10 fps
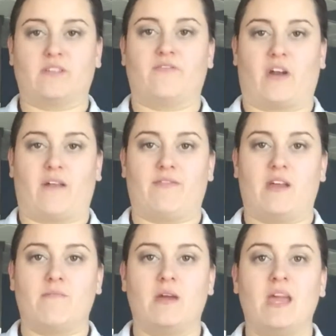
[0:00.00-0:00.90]
in front of
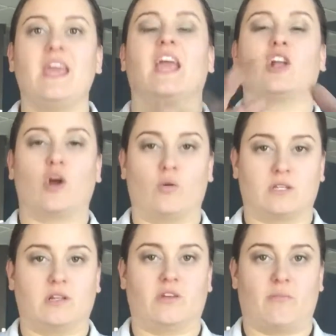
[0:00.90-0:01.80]
them, it goes
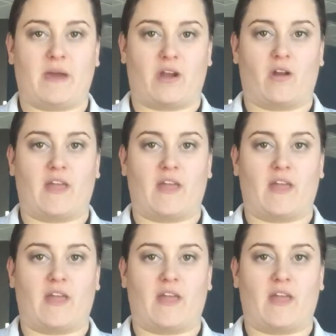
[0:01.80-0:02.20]
a little better.